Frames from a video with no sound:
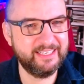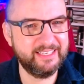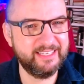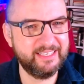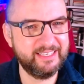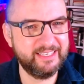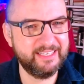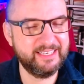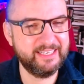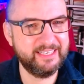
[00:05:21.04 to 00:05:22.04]

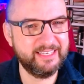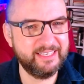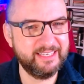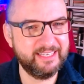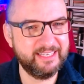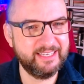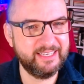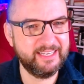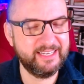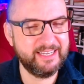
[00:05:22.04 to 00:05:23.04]

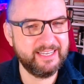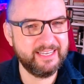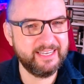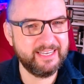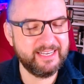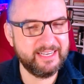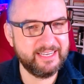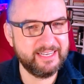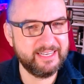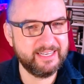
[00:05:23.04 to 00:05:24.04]

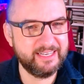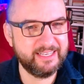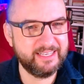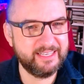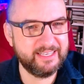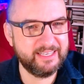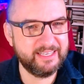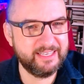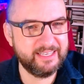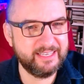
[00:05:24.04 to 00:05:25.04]

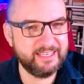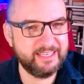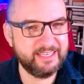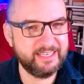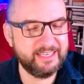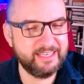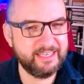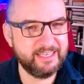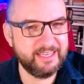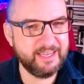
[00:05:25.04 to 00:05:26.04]

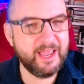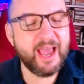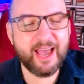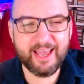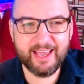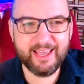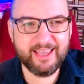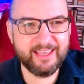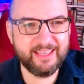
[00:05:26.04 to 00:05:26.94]
This person isn't speaking.